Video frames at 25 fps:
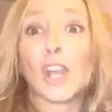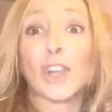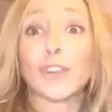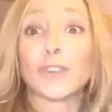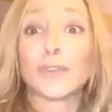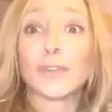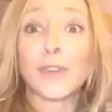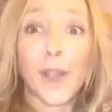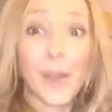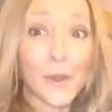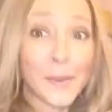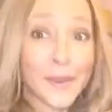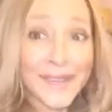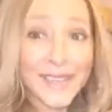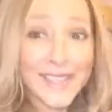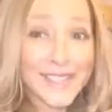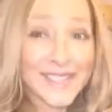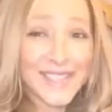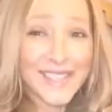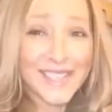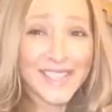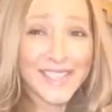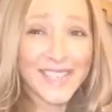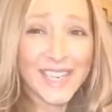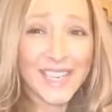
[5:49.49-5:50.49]
Growing
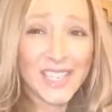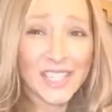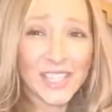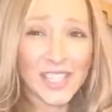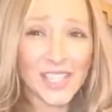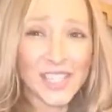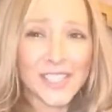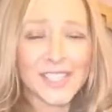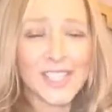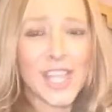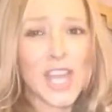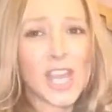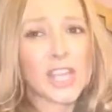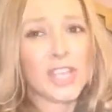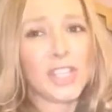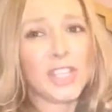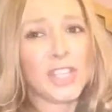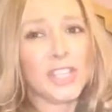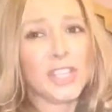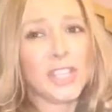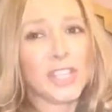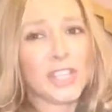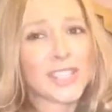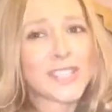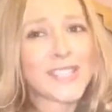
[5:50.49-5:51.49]
is contagious,
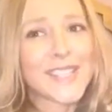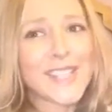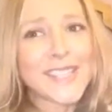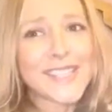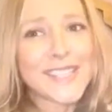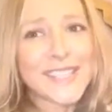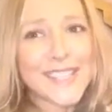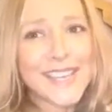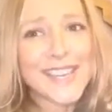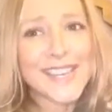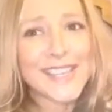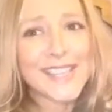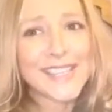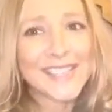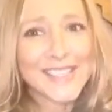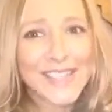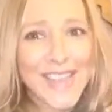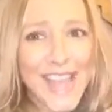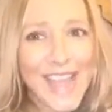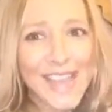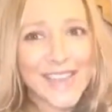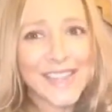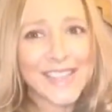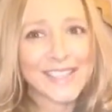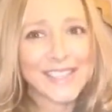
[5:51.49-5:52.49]
just like staying
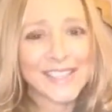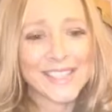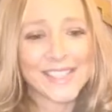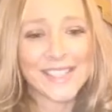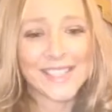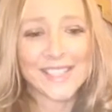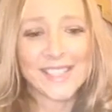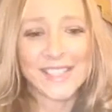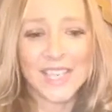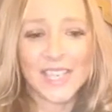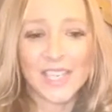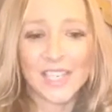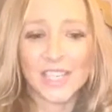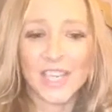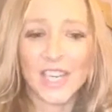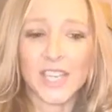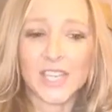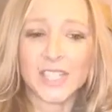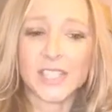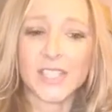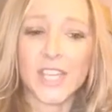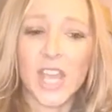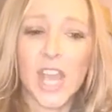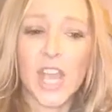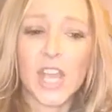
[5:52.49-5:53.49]
stagnant is
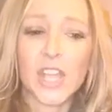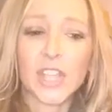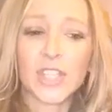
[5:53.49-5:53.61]
contagious.